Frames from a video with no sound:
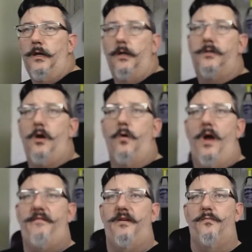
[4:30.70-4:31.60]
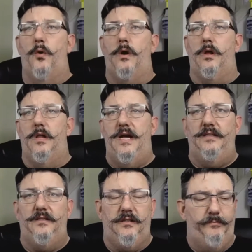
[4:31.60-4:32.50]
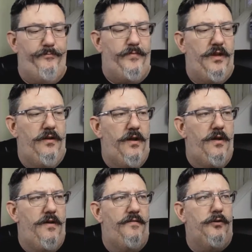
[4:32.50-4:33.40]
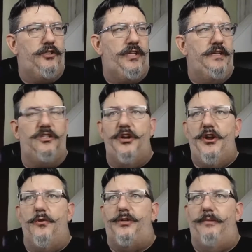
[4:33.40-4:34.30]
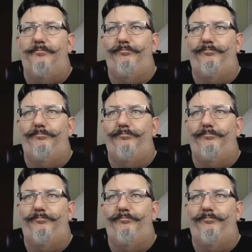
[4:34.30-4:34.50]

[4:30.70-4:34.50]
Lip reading: So, having poured a glass, first things to note.